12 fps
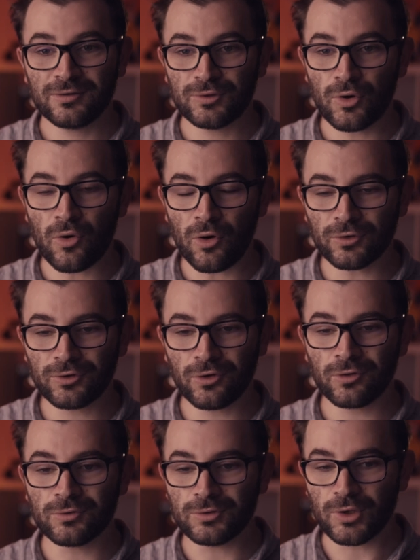no
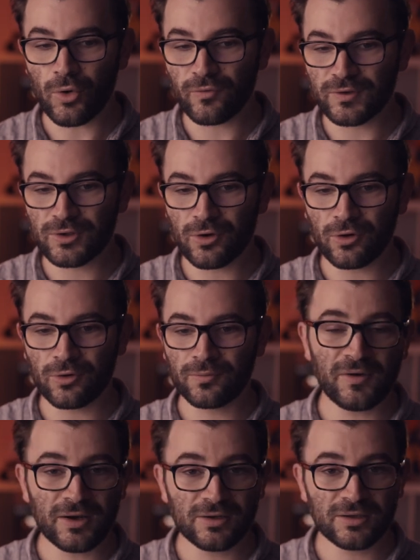audio, no video.
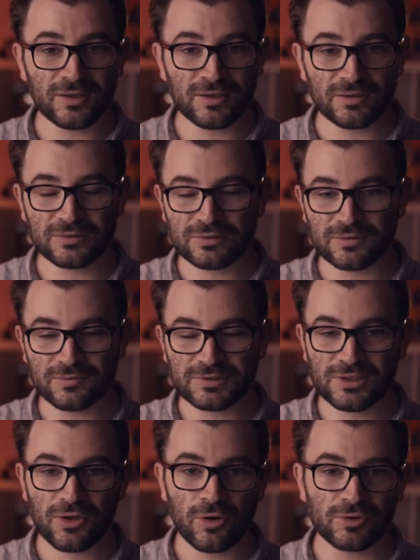Finally, the
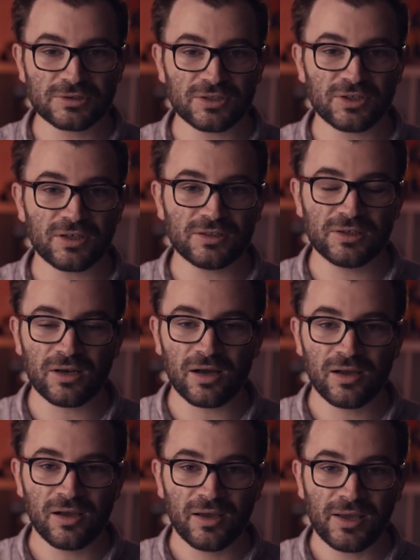CEO Satya
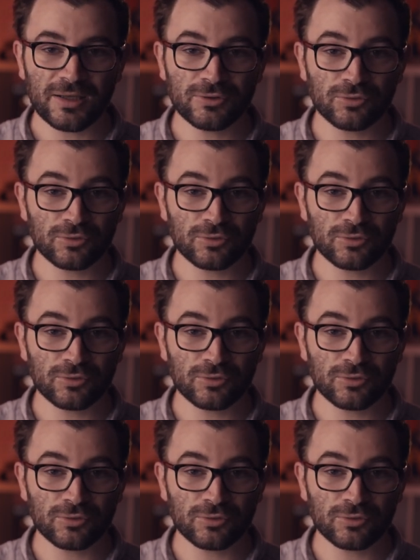Nadella had